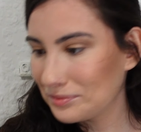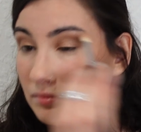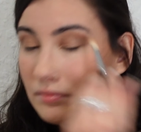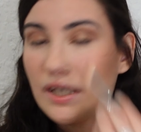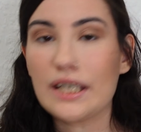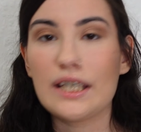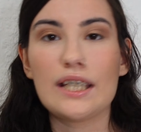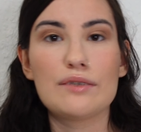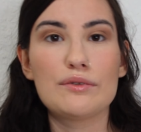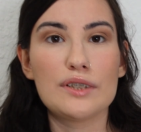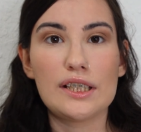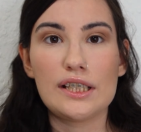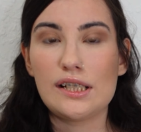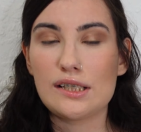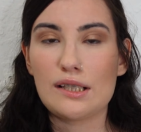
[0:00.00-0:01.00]
Like it
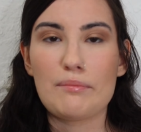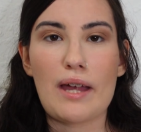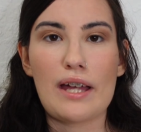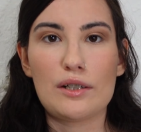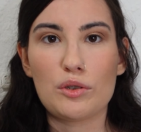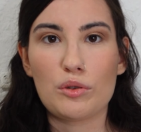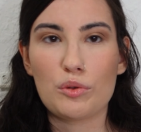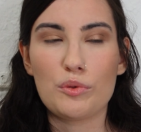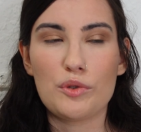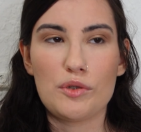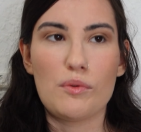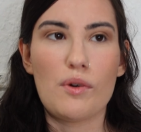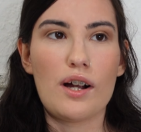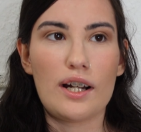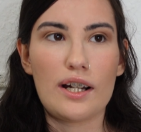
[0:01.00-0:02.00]
really doesn't matter who
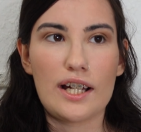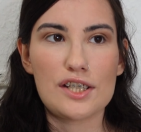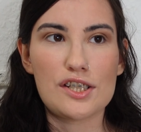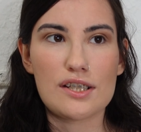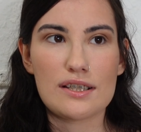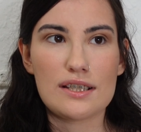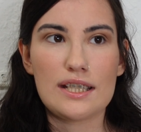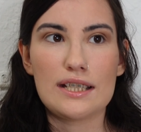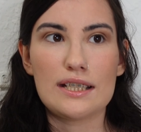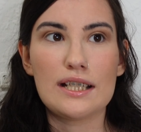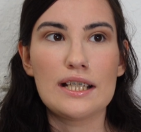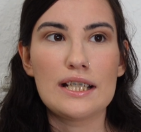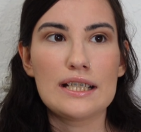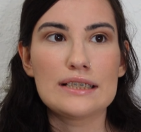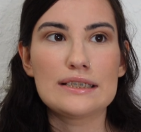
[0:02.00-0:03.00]
you are. I just need
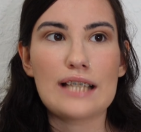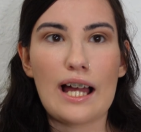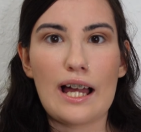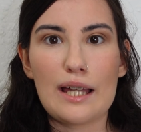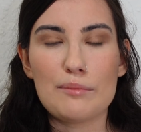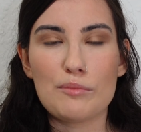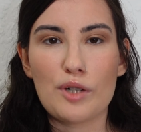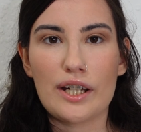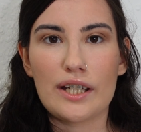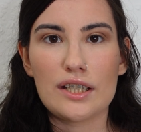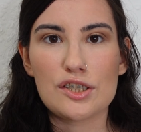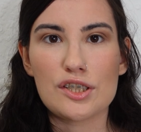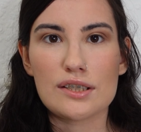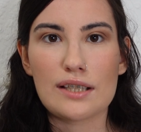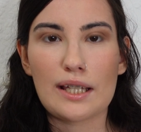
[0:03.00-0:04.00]
time where I
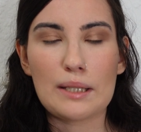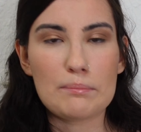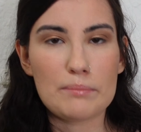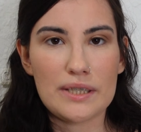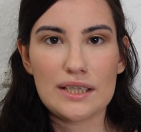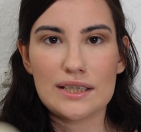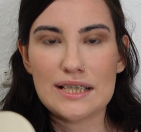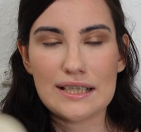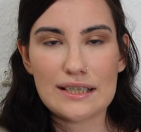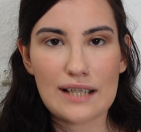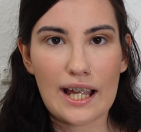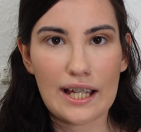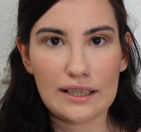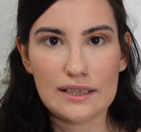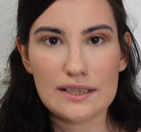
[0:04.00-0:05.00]
could just like be in
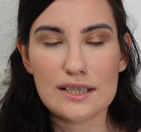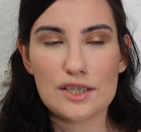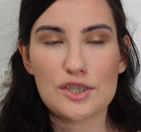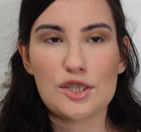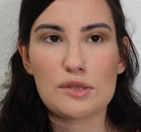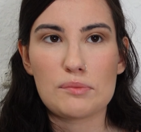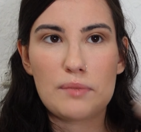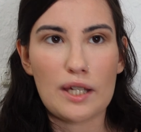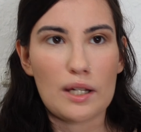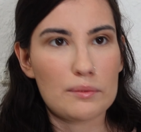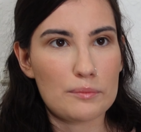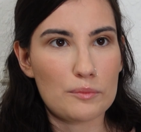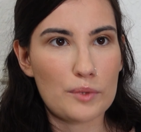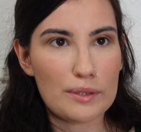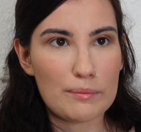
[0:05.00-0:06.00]
silence and just be
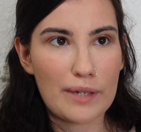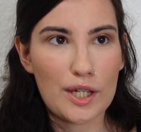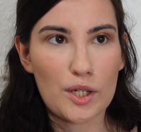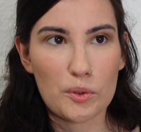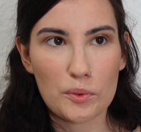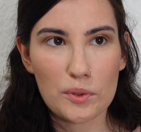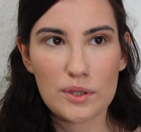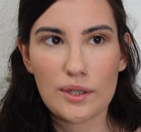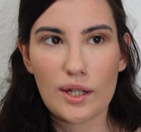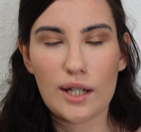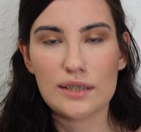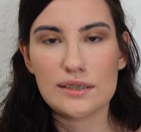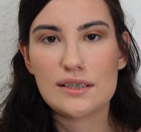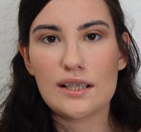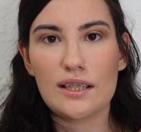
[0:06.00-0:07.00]
on with my own
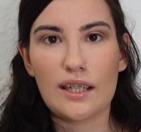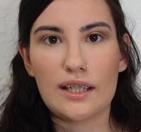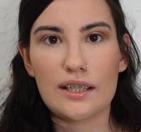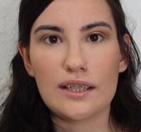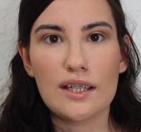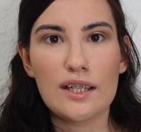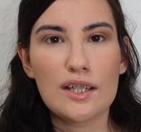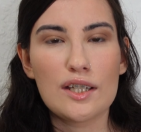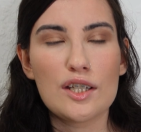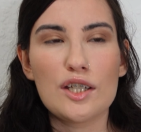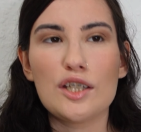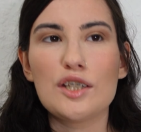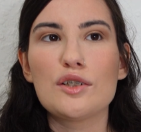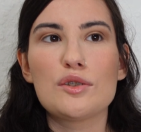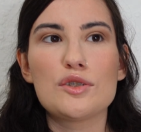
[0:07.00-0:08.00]
thoughts and like,
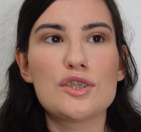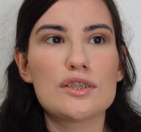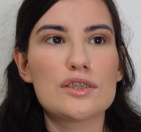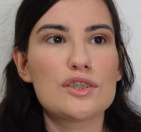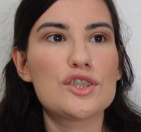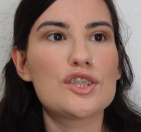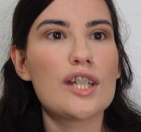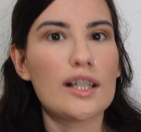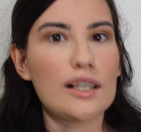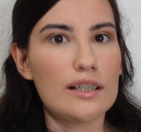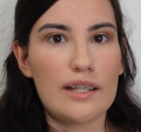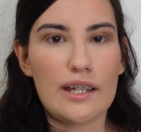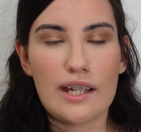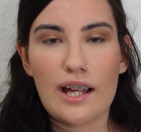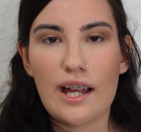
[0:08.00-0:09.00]
you know, just
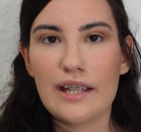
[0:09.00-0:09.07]
chilling.